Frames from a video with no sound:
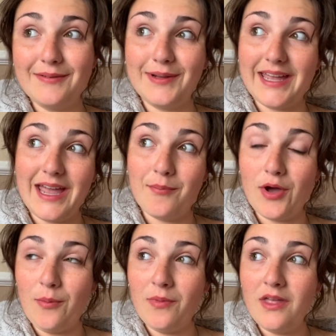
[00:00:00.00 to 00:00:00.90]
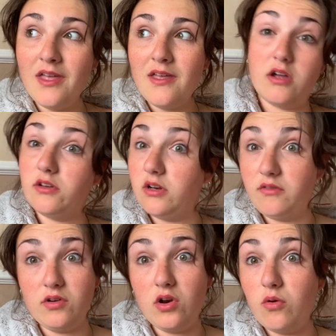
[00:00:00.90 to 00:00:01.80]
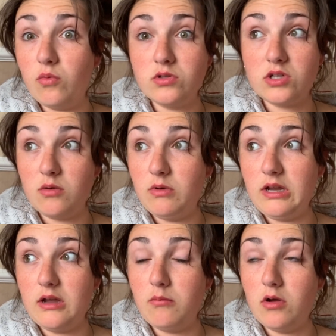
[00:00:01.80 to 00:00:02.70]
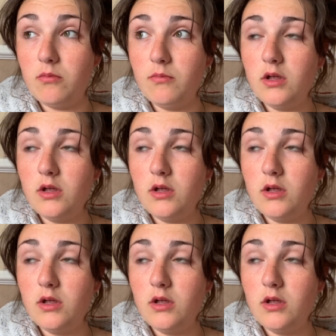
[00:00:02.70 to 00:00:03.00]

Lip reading: We came home. I don't even know what time we came home.